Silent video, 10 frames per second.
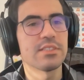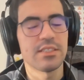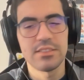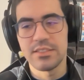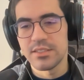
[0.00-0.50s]

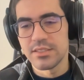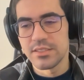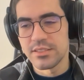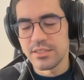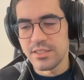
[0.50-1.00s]
and
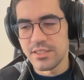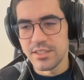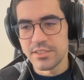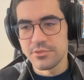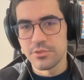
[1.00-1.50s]

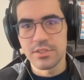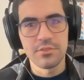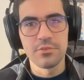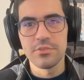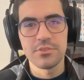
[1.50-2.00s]
it took
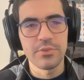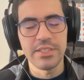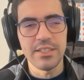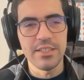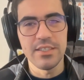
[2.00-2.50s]
2
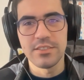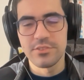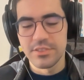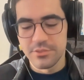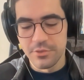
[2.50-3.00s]
3 years
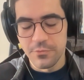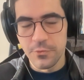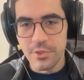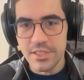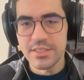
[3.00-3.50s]
to
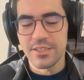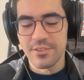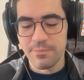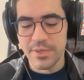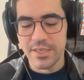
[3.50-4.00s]
fully
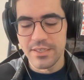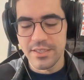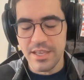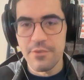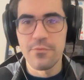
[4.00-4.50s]
decompile
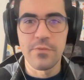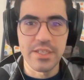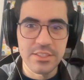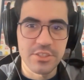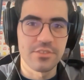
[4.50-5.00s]
a
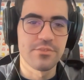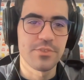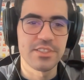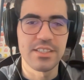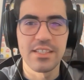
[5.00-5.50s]
version
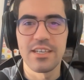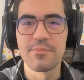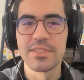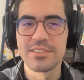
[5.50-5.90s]
for the game.